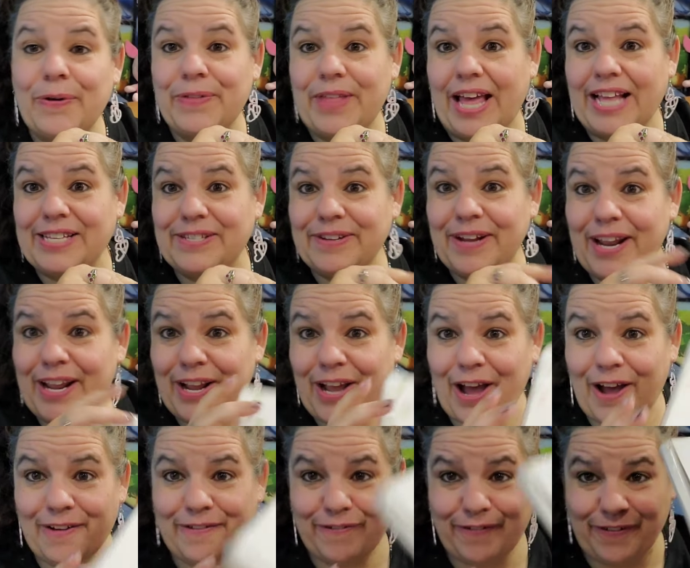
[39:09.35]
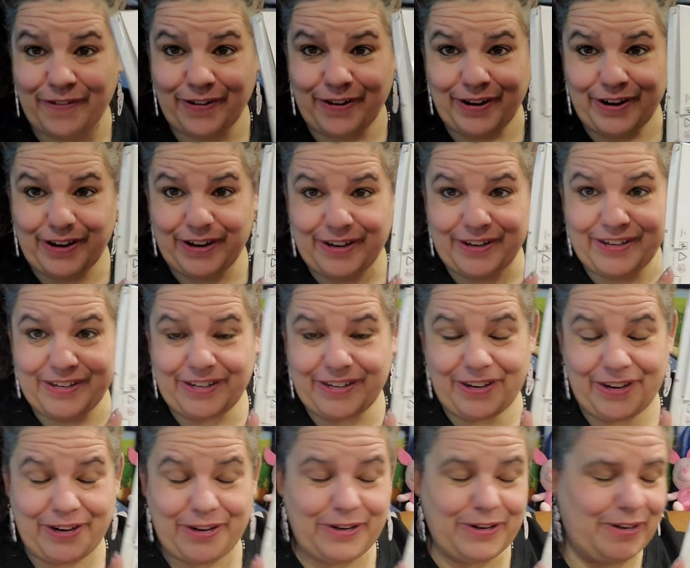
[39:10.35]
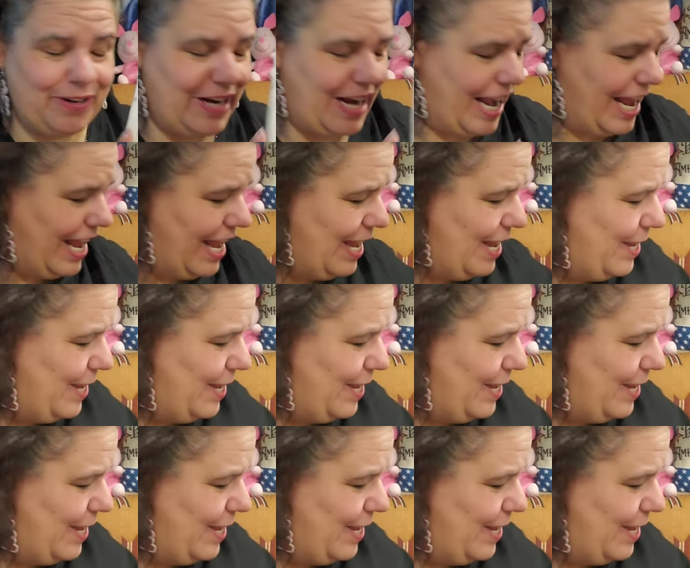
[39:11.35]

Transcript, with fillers: that's what I got for her,